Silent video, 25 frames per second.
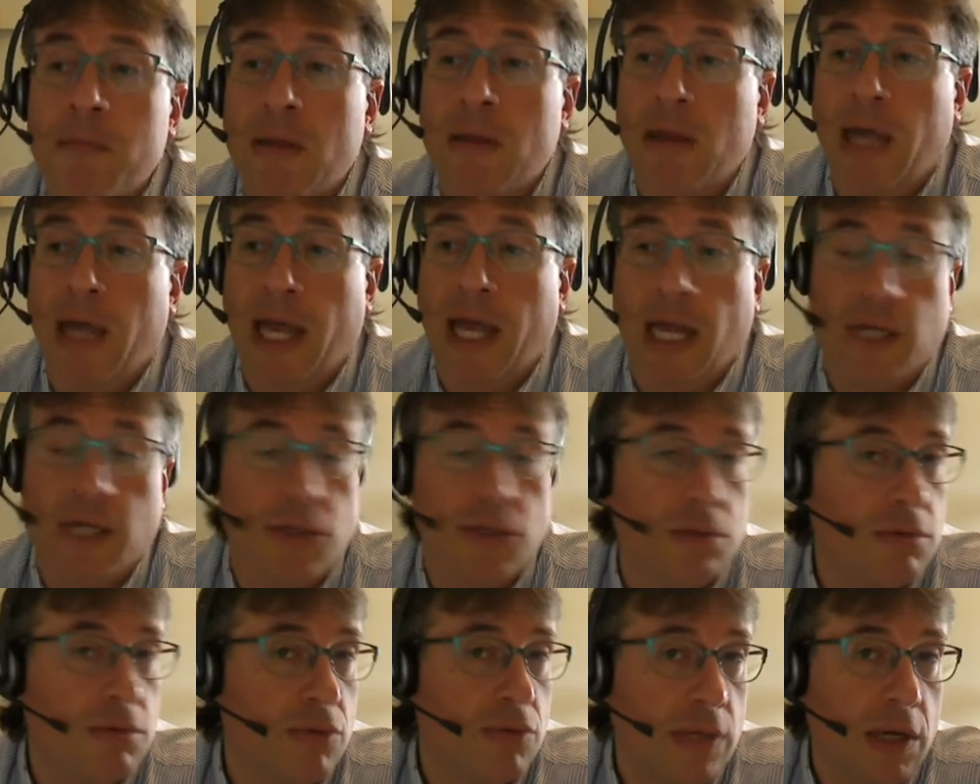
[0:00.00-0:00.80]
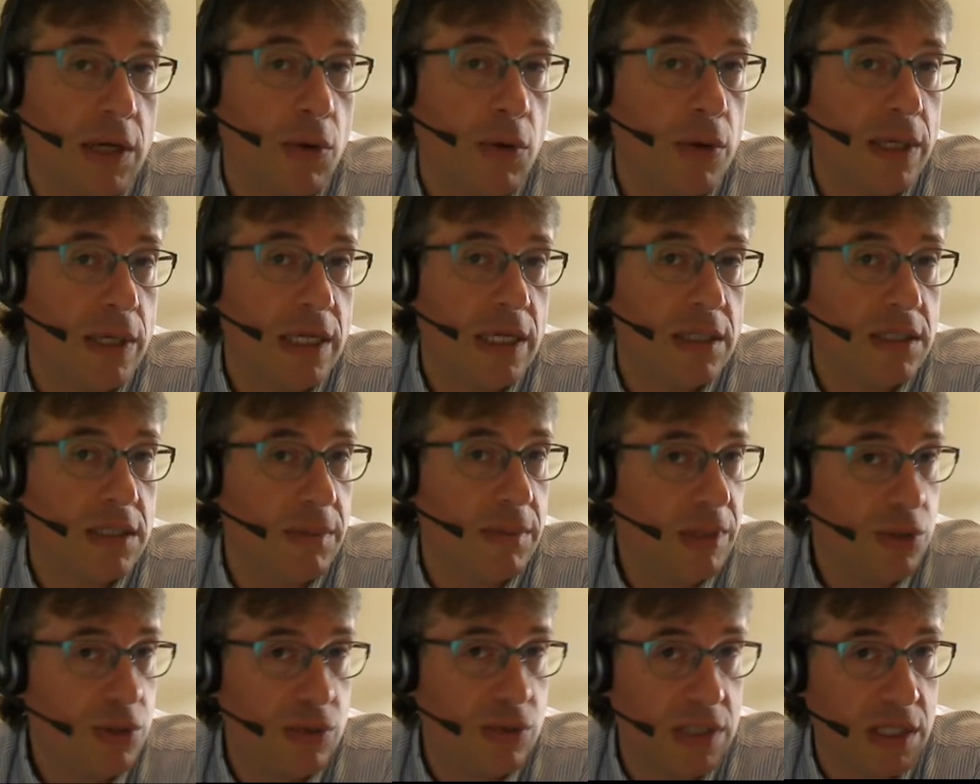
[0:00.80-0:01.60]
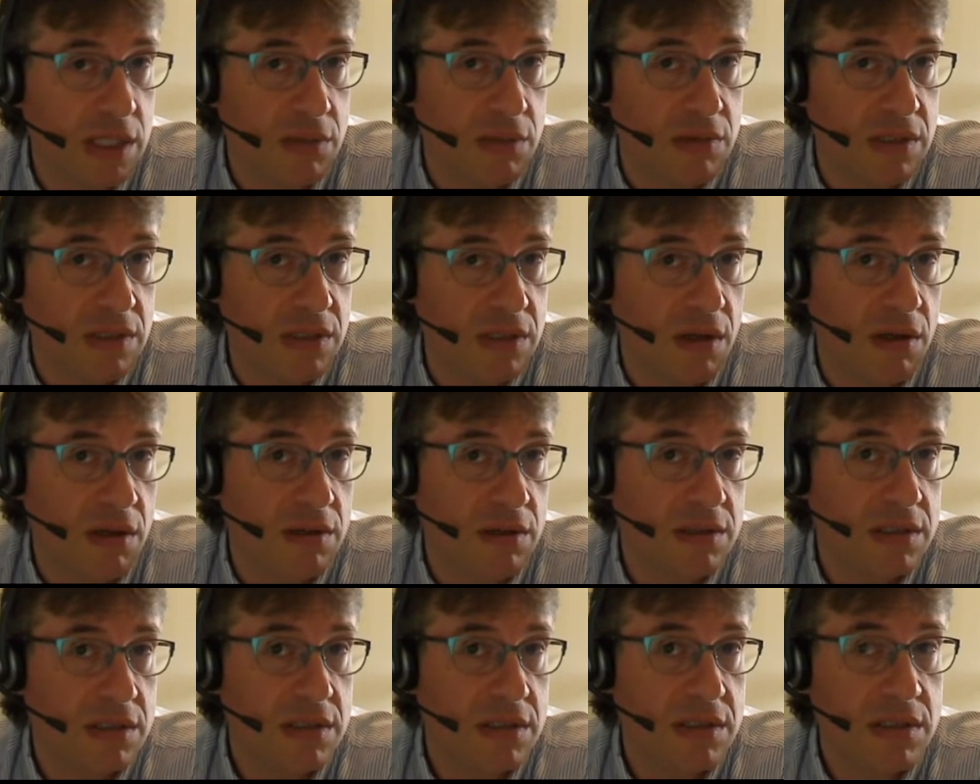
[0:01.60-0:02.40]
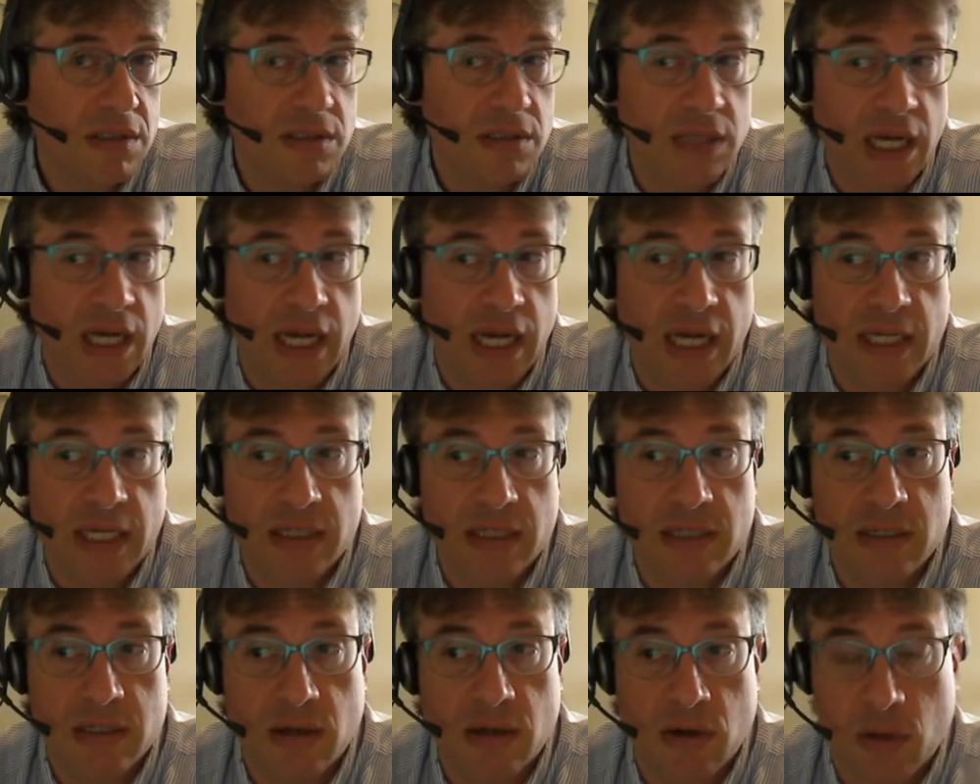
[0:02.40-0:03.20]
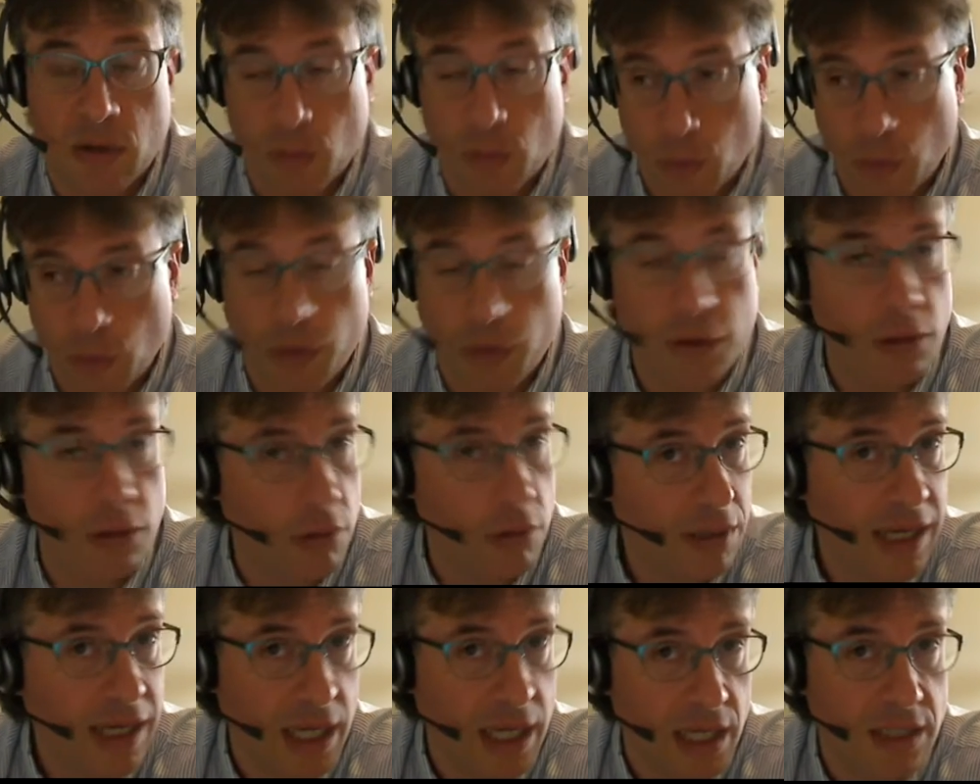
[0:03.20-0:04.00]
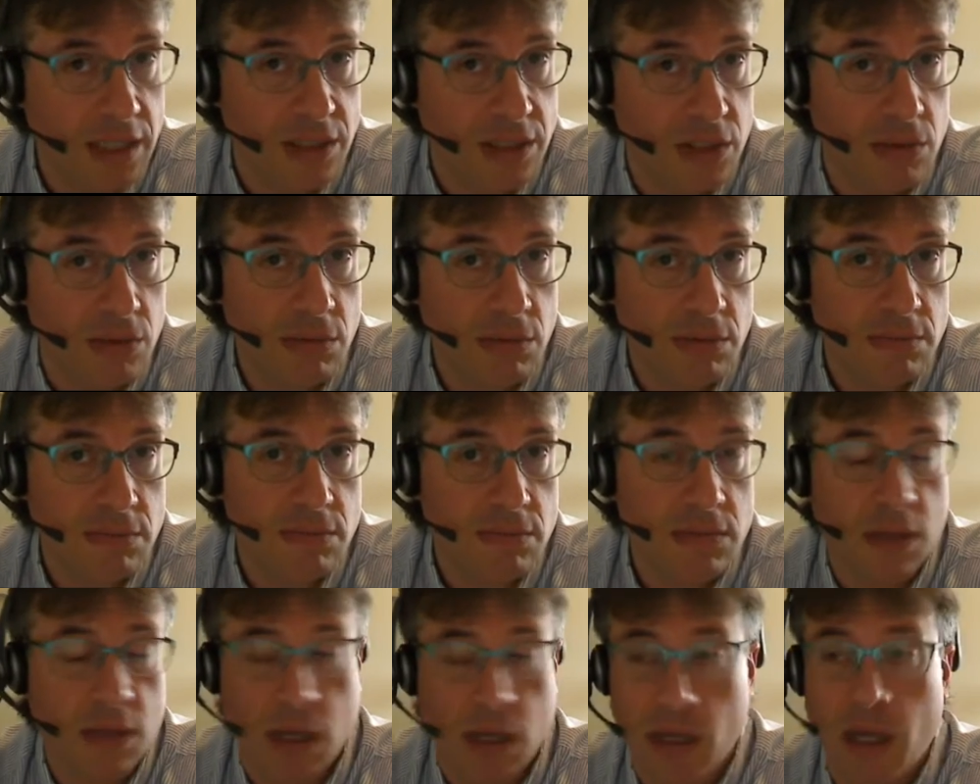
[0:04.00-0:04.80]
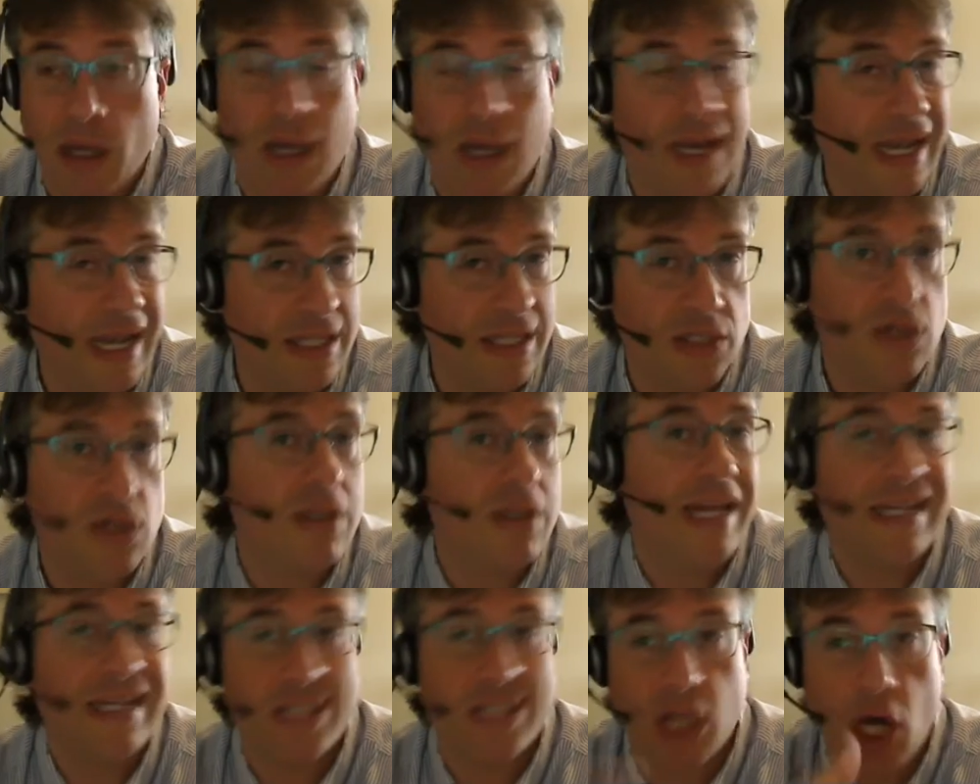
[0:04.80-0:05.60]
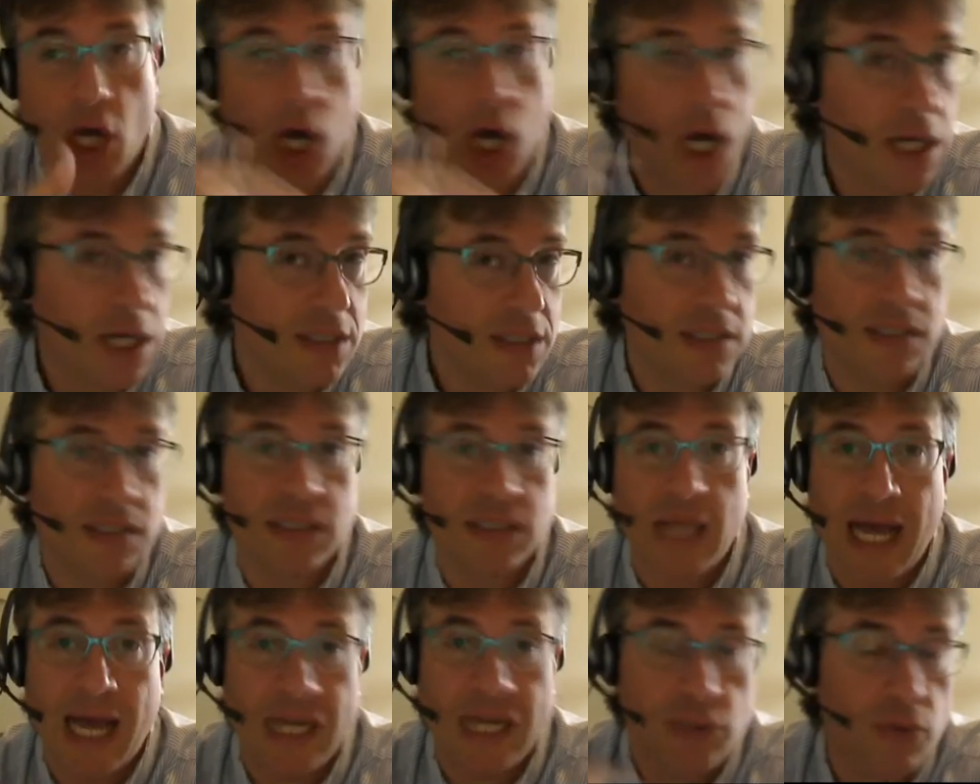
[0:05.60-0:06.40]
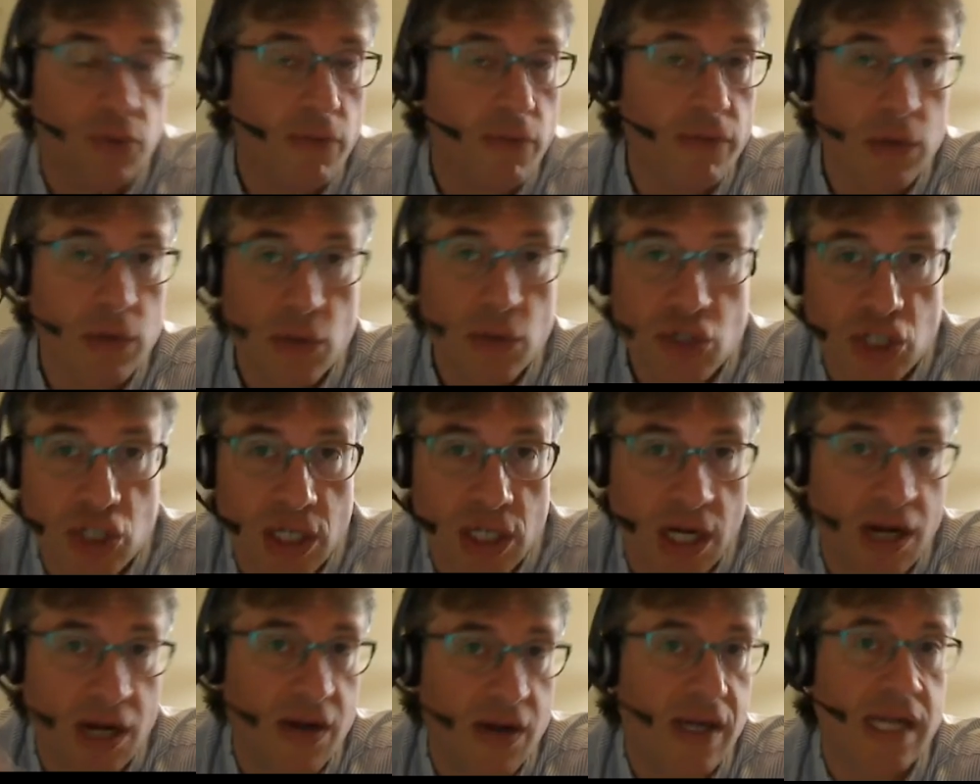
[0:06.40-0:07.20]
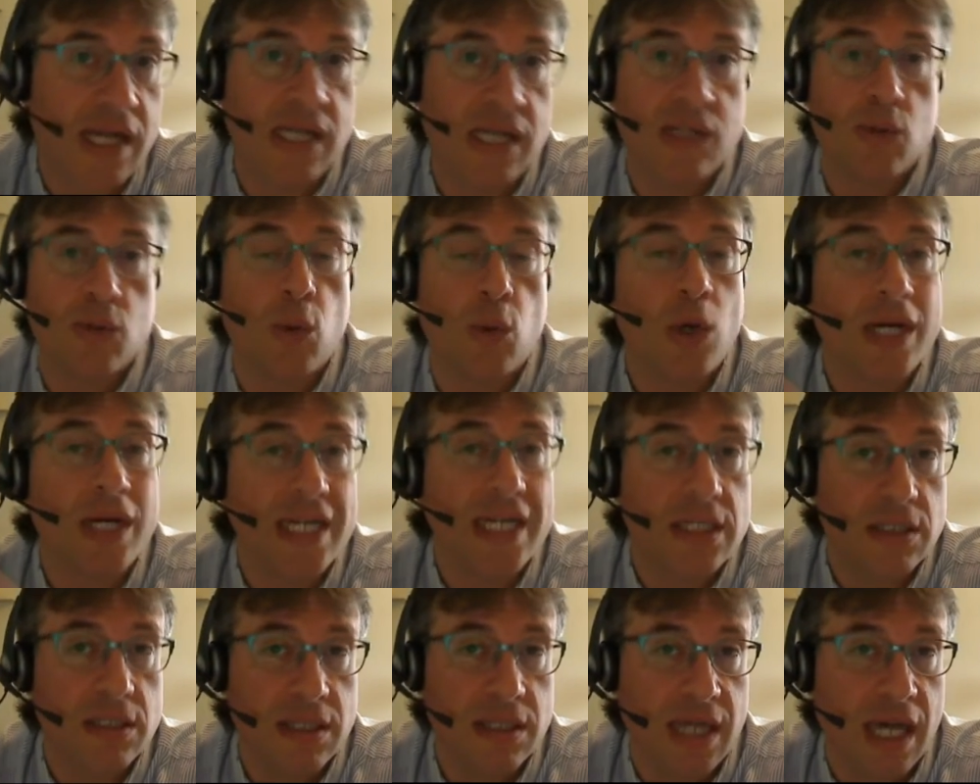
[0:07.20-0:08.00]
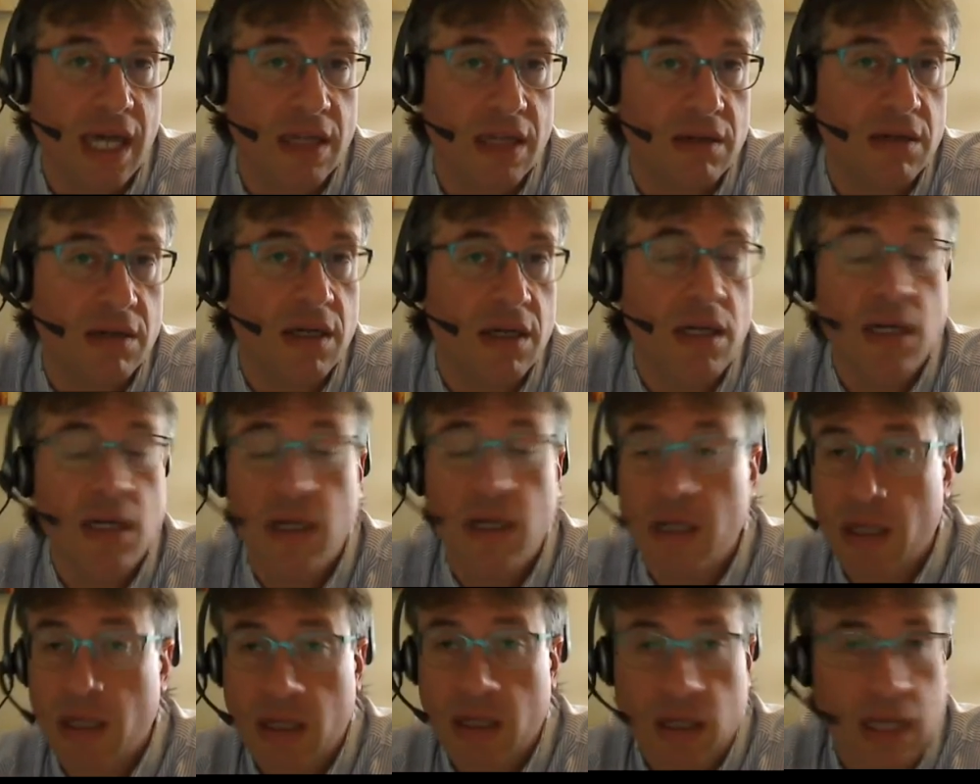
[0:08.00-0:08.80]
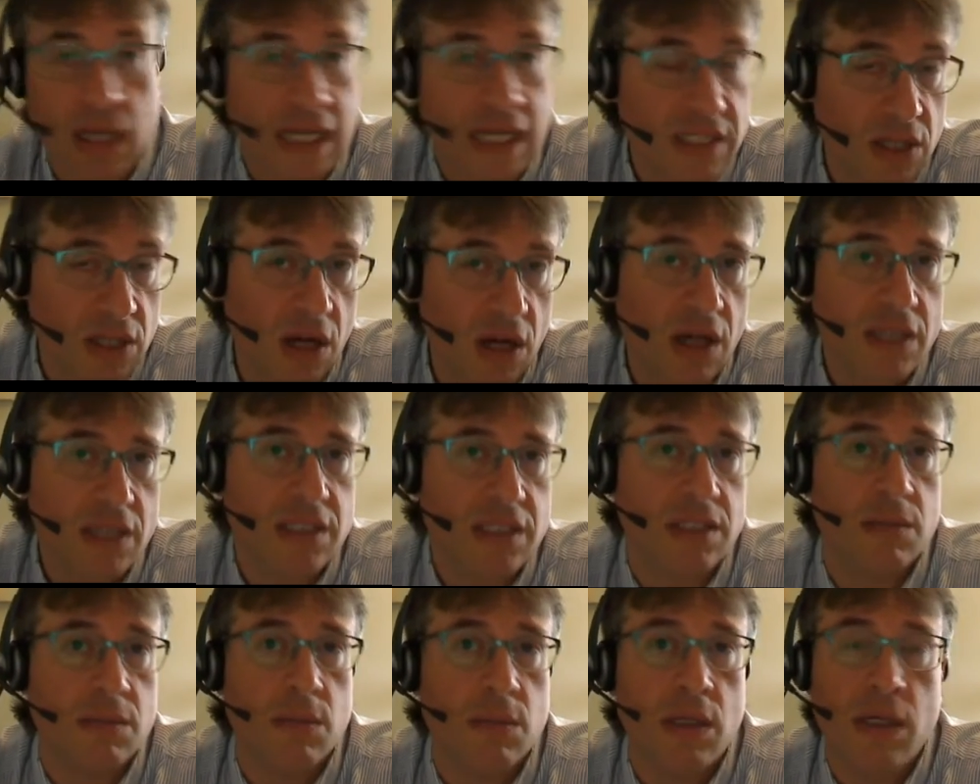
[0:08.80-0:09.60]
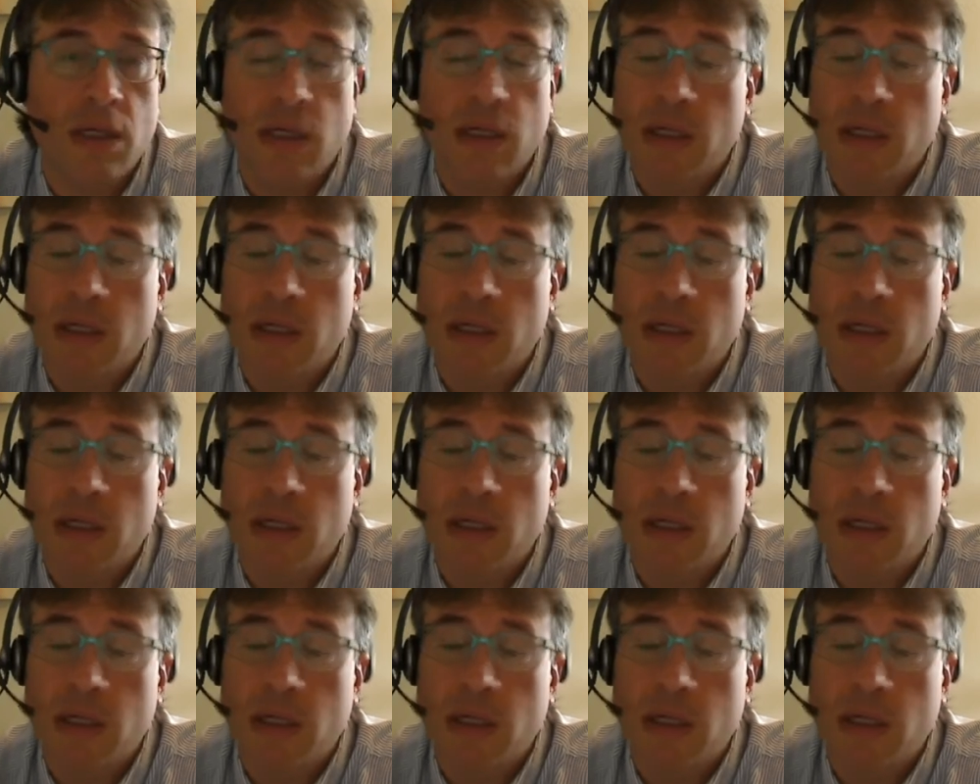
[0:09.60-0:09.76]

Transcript: And you're recording some interesting results that are worth looking into. And that's good. That's us as revolutionaries working together. That's awesome.